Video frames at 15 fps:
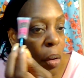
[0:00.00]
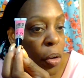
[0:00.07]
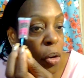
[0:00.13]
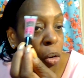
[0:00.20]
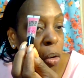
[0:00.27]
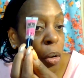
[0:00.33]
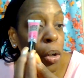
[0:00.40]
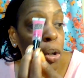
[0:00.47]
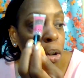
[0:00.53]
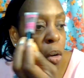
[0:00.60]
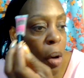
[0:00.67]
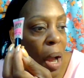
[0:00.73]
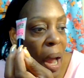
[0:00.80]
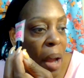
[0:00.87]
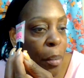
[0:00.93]
your
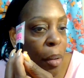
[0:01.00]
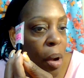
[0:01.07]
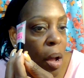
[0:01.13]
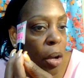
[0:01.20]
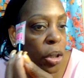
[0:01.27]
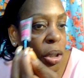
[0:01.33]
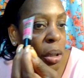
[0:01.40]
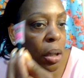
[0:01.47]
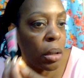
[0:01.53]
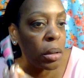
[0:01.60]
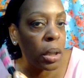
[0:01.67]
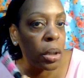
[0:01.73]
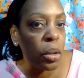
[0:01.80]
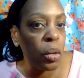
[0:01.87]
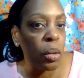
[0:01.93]
your eyebrows you know
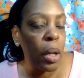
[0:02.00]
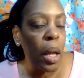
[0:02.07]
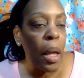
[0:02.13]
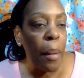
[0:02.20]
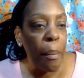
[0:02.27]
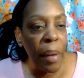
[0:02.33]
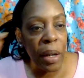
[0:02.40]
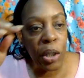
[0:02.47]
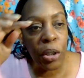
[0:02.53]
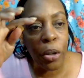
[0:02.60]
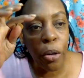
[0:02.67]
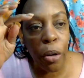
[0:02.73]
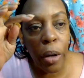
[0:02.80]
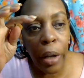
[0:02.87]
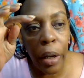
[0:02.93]
to make
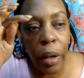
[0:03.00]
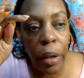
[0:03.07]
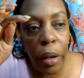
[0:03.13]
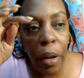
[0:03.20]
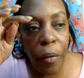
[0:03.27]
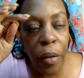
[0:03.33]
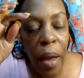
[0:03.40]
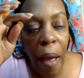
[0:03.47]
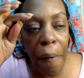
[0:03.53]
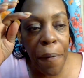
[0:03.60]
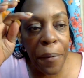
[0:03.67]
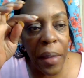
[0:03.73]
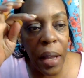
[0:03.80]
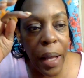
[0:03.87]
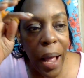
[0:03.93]
sure if you have
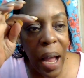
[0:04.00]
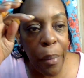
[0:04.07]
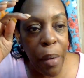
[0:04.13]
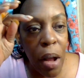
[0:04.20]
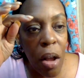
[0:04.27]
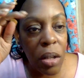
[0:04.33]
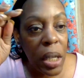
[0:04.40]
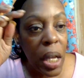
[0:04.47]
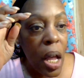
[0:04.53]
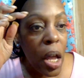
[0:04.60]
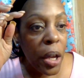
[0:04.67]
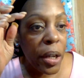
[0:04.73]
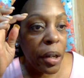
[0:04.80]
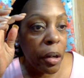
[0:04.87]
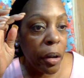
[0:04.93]
thick eyebrows
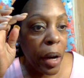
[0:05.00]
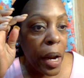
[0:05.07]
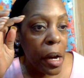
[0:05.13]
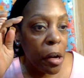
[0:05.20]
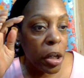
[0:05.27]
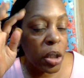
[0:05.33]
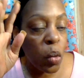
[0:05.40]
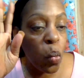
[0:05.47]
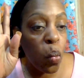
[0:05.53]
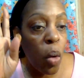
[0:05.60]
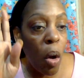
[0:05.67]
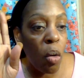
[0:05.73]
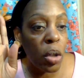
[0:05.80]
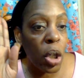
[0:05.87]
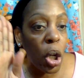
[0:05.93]
your hairs
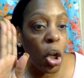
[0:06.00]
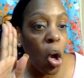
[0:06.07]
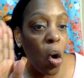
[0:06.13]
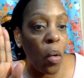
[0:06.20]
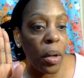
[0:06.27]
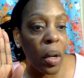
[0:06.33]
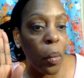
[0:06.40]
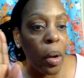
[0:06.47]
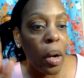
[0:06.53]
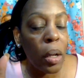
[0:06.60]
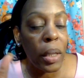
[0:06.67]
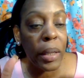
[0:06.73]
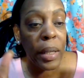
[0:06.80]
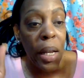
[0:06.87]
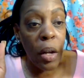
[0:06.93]
won't go
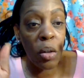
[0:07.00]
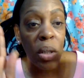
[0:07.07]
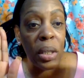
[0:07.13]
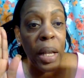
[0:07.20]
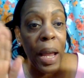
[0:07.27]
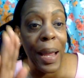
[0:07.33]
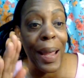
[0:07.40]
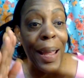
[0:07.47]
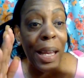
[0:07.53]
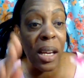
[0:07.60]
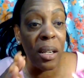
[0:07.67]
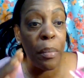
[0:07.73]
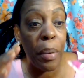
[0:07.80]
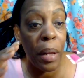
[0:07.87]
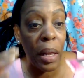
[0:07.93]
anywhere they'll stay
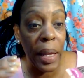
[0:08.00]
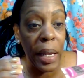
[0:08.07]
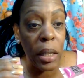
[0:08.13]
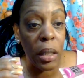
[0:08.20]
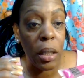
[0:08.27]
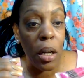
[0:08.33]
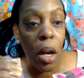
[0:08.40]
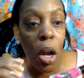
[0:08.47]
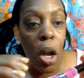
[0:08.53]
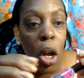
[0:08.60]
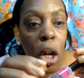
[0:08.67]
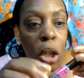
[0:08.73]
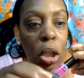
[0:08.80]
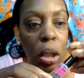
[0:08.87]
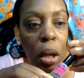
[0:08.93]
in place
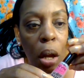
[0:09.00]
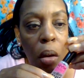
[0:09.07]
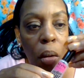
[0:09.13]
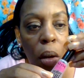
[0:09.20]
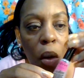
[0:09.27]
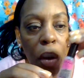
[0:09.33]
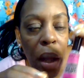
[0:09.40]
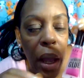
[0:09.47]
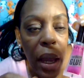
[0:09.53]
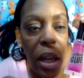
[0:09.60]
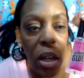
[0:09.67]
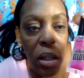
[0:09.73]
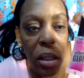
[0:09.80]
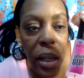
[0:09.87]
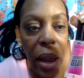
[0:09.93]
so okay
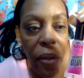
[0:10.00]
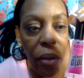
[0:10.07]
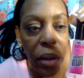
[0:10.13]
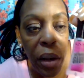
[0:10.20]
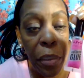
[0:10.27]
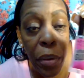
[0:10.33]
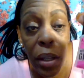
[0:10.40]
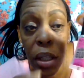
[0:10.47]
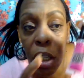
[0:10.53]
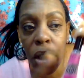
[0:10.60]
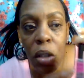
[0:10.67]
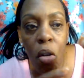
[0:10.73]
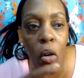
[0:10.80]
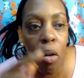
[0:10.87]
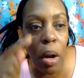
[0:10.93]
definitely put
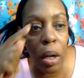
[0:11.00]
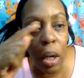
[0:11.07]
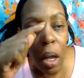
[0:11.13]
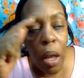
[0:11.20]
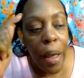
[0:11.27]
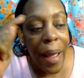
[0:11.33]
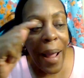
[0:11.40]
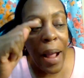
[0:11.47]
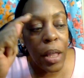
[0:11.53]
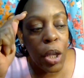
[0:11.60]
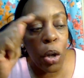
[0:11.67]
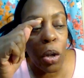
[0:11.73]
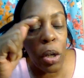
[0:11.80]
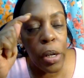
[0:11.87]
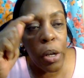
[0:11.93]
this on
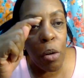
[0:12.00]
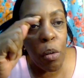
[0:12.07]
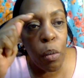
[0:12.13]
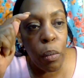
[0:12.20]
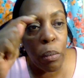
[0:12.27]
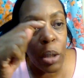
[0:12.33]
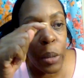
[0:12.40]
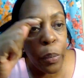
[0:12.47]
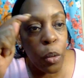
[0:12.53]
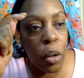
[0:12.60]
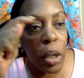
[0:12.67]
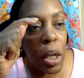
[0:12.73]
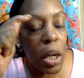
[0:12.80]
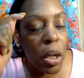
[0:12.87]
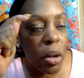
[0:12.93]
after you
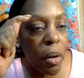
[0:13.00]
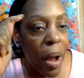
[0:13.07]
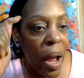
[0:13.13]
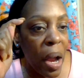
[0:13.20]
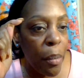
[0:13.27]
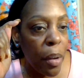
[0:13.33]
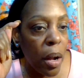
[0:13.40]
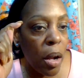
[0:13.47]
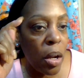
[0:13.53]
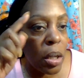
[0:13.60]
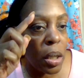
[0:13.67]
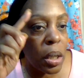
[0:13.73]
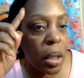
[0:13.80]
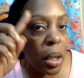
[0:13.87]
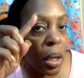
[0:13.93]
spoolie your
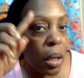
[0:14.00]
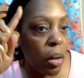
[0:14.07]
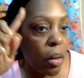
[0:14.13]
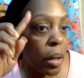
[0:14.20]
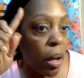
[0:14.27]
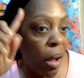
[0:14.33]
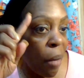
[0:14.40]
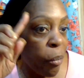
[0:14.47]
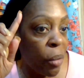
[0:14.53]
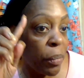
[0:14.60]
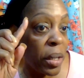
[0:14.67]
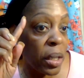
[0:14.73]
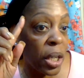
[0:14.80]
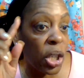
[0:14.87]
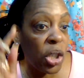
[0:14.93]
eyebrows you know in the upward
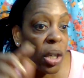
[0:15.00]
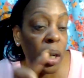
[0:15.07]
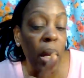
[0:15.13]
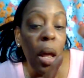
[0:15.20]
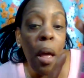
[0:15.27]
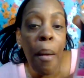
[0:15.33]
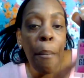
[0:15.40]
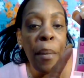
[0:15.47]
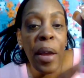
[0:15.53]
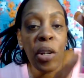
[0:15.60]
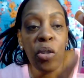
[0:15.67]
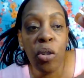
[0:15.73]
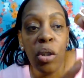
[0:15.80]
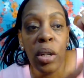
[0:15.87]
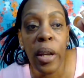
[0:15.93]
position make
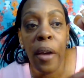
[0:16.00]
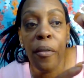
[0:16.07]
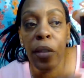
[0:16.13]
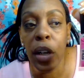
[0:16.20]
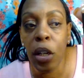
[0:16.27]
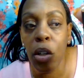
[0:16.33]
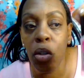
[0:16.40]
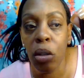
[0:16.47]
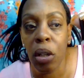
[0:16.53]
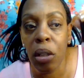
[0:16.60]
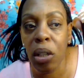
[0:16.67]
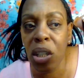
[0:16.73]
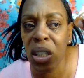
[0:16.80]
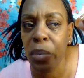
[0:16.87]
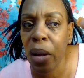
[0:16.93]
sure you definitely use this
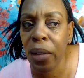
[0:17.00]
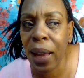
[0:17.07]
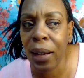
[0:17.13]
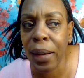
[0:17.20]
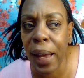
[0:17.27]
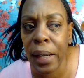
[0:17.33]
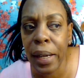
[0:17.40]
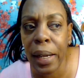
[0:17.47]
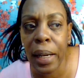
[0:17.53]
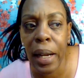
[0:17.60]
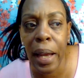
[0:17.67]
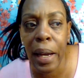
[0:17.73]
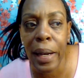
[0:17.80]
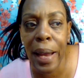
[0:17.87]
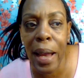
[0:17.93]
this is about like
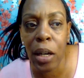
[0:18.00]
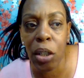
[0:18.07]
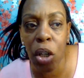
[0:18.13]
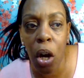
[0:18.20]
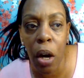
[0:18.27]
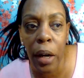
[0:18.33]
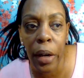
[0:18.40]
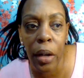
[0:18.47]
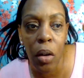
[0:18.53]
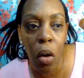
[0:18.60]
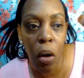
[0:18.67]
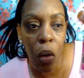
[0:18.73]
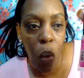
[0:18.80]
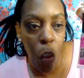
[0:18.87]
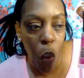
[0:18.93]
9.99 at target
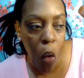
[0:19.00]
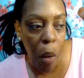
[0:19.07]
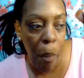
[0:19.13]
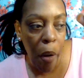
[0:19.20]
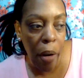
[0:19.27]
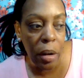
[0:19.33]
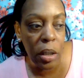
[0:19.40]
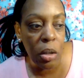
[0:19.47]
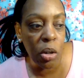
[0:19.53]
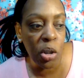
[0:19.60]
or walmart so